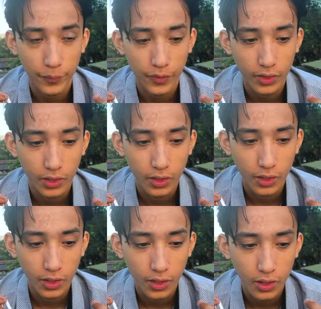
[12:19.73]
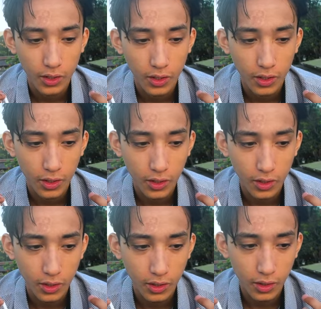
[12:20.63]

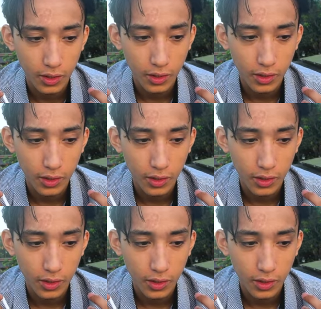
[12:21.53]
[no speech]